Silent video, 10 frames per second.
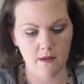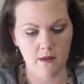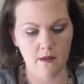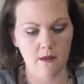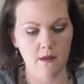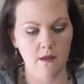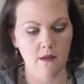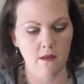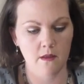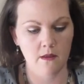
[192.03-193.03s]

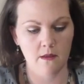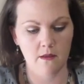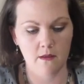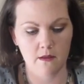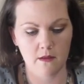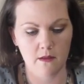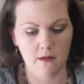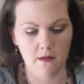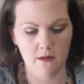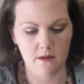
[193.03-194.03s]

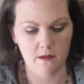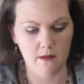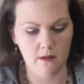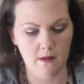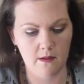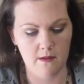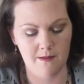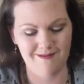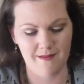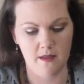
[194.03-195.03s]

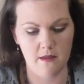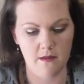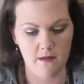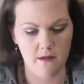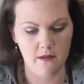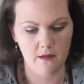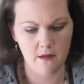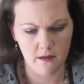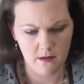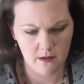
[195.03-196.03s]

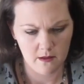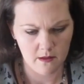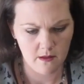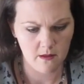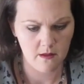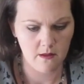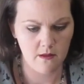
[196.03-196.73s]
Nobody speaks.